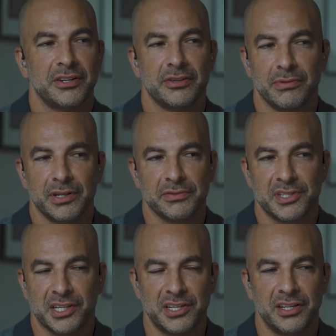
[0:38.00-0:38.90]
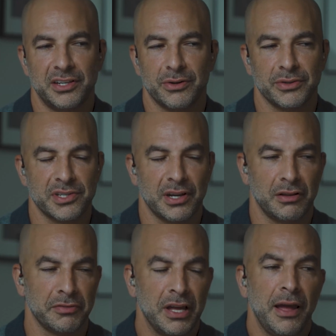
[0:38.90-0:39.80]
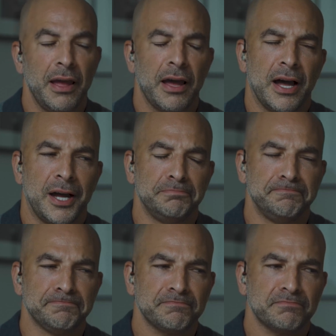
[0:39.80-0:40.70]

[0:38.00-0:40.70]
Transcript: in her little sixteen year old self. Um,